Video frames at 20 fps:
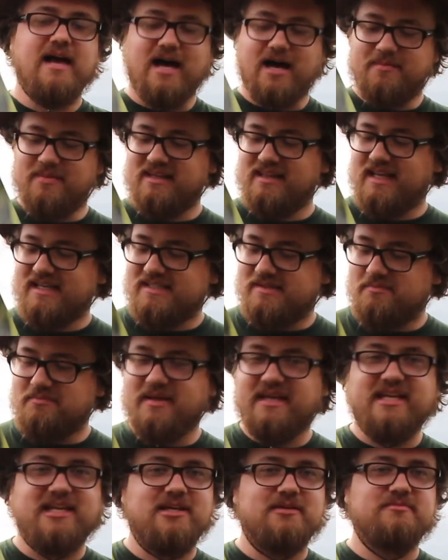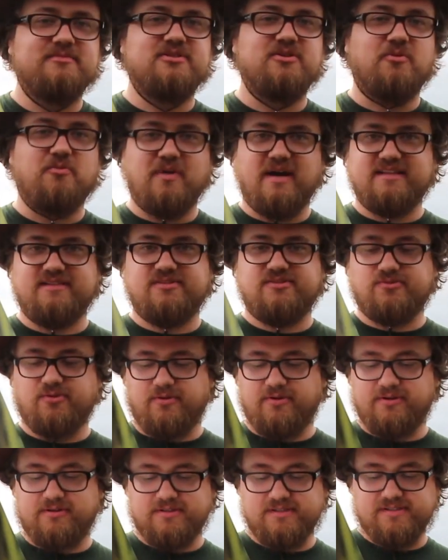It likes medium to wet
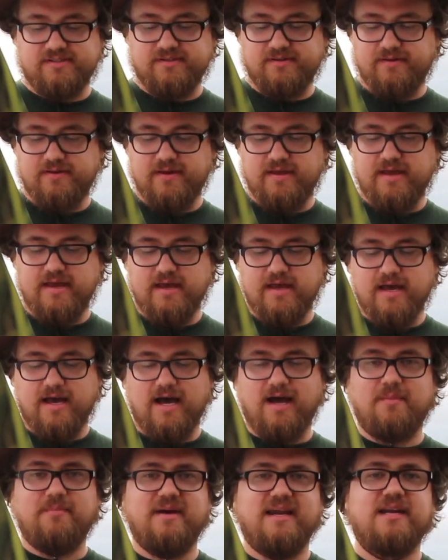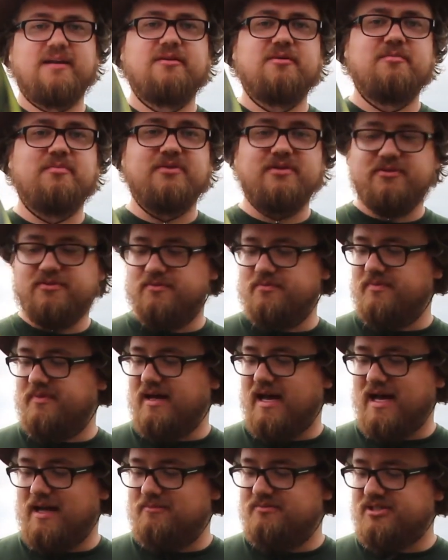soils, and it'll bloom
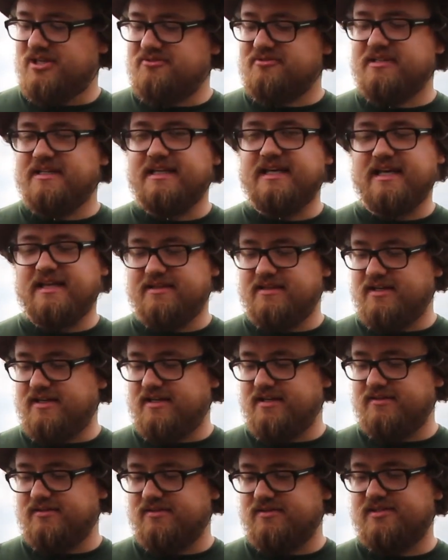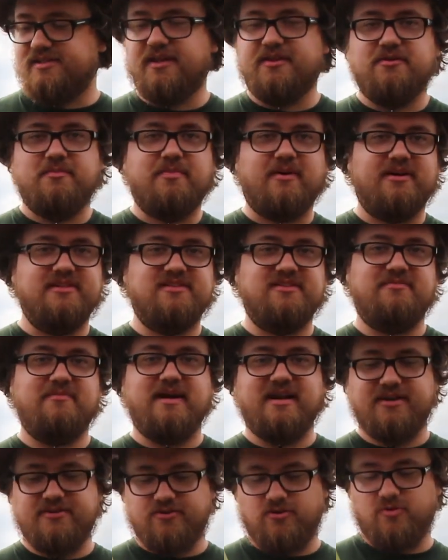generally in the southern parts of
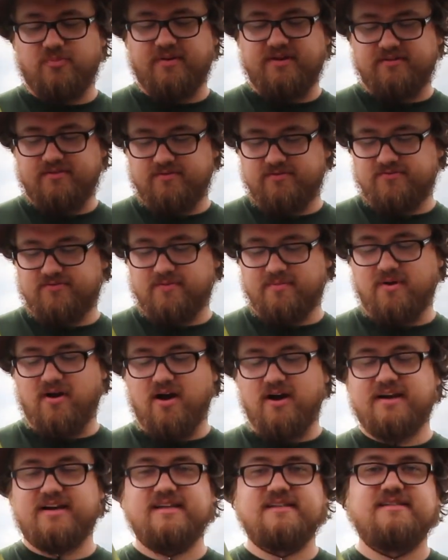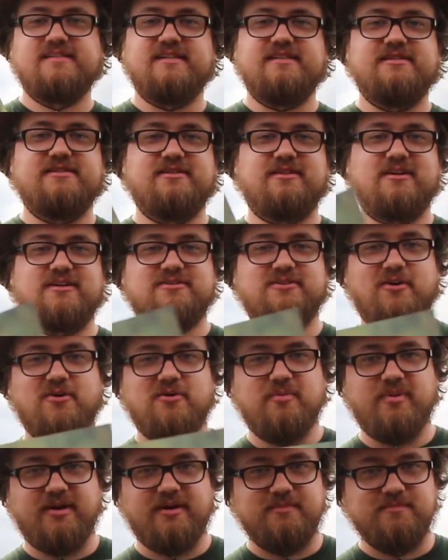Manitoba from August until
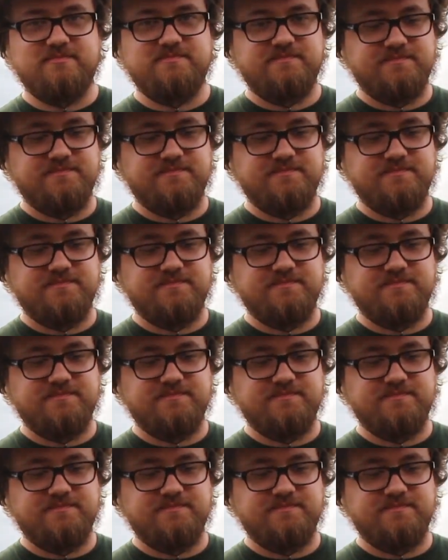October.